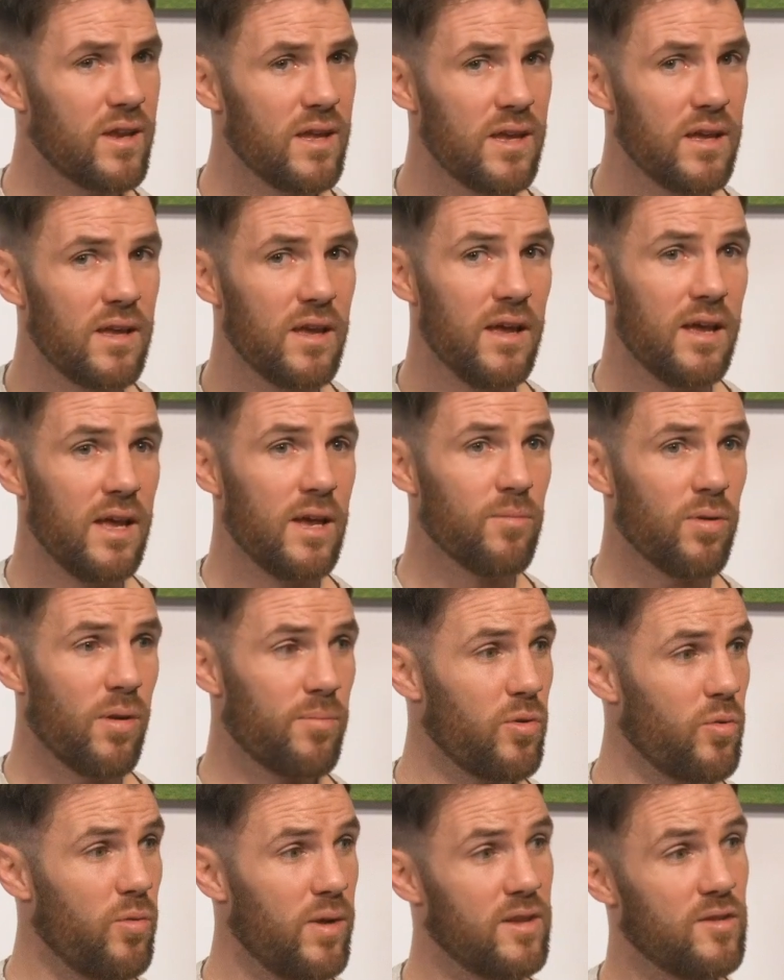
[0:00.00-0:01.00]
he
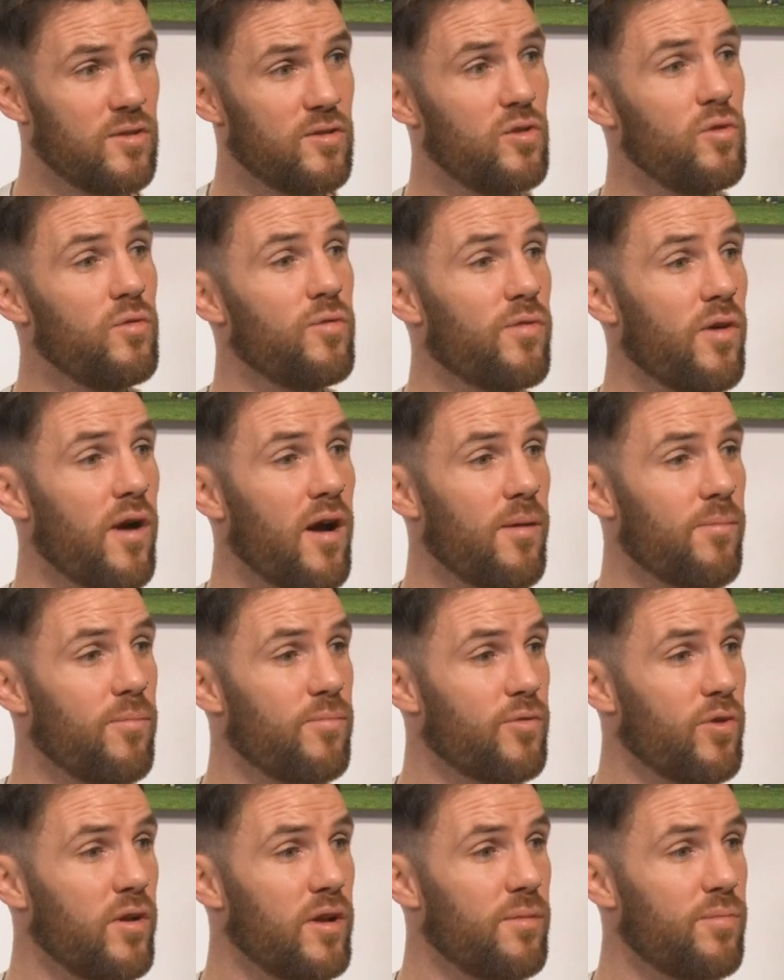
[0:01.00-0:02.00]
probably went too far
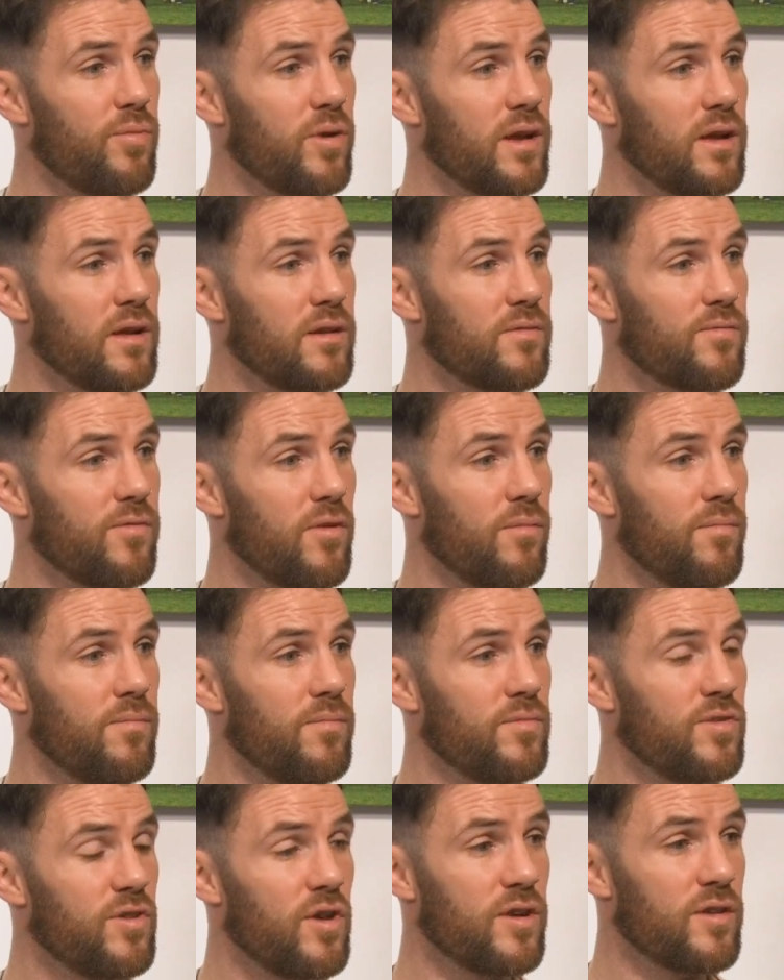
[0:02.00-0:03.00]
trying to bring it from
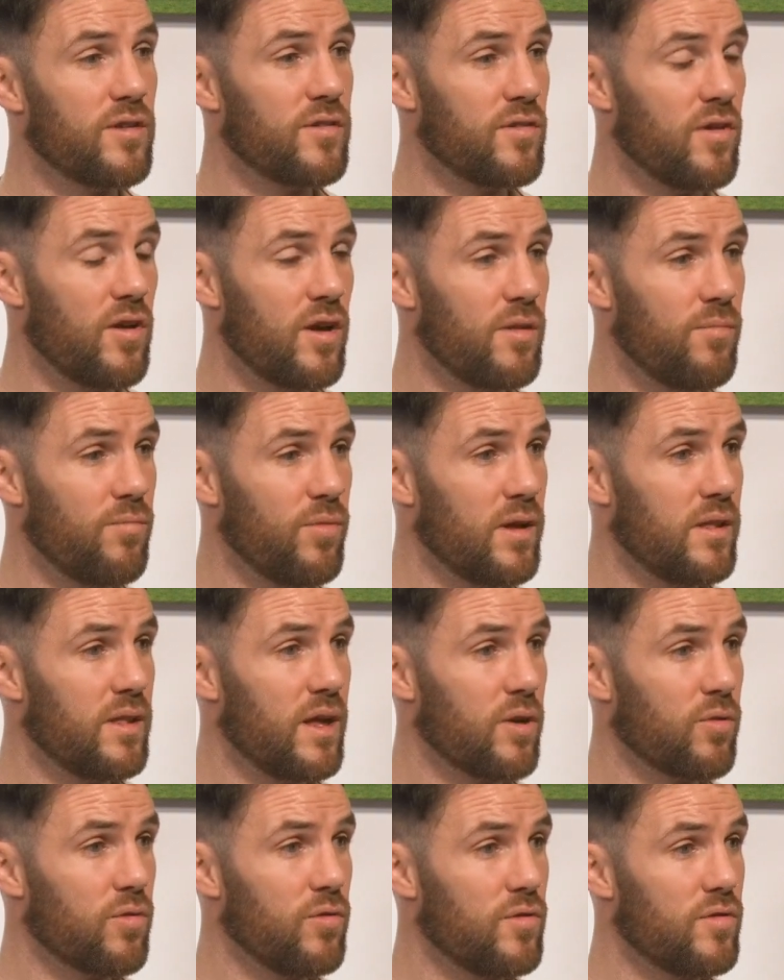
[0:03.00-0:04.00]
side to side and bringing
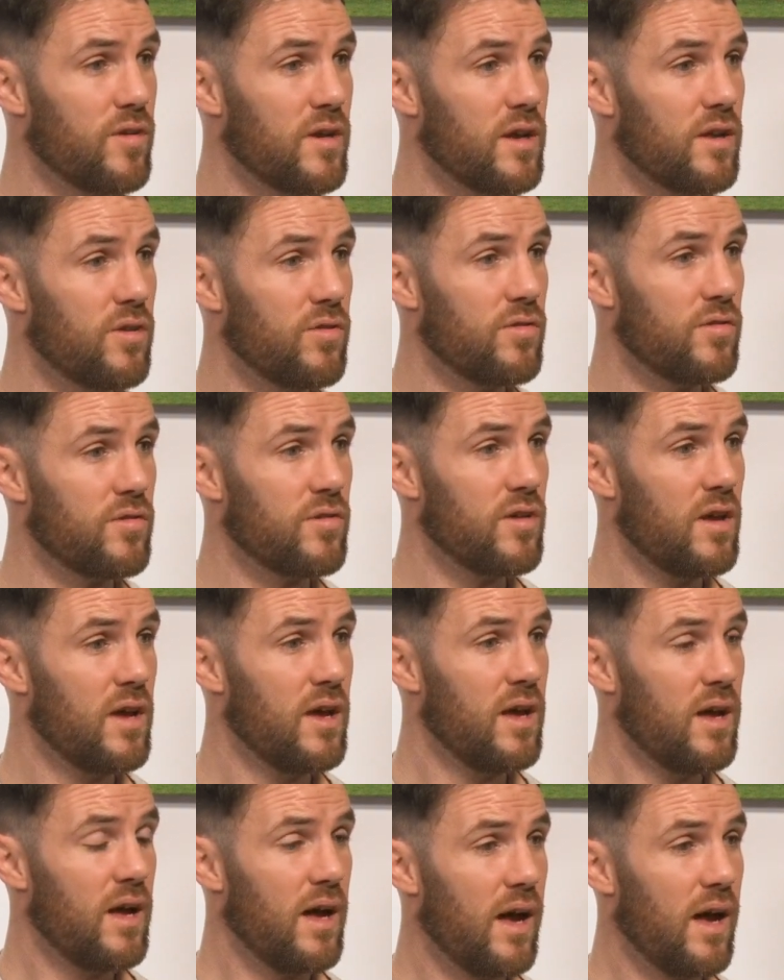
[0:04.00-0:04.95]
that Crusaders mm.